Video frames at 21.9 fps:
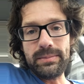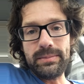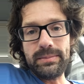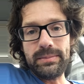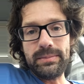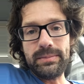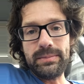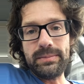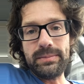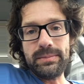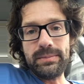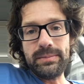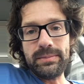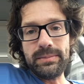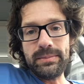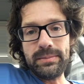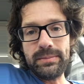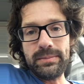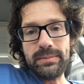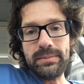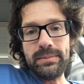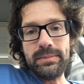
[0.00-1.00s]

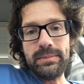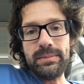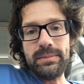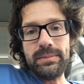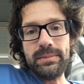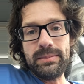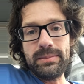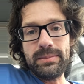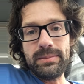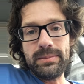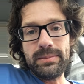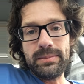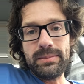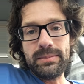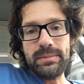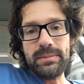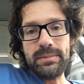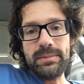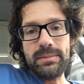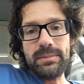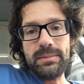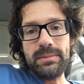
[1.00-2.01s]

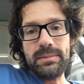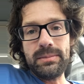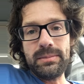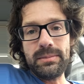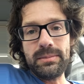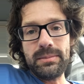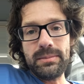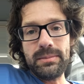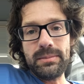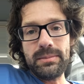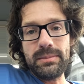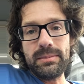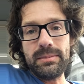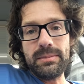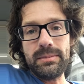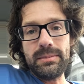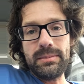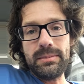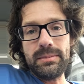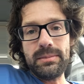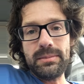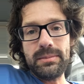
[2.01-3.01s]

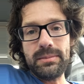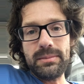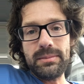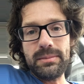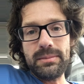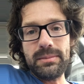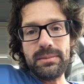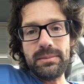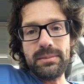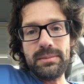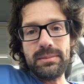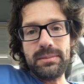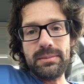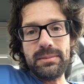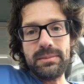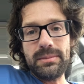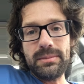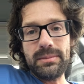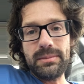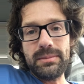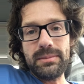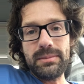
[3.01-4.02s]

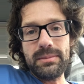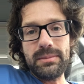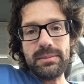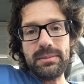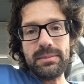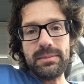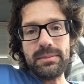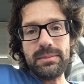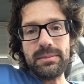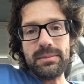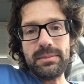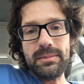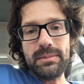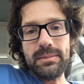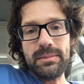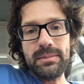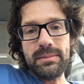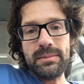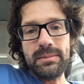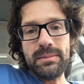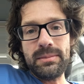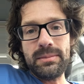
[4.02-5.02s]

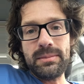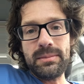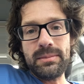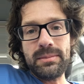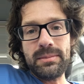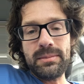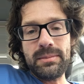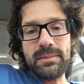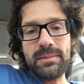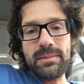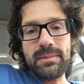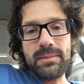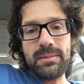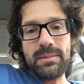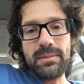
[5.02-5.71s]
(silence)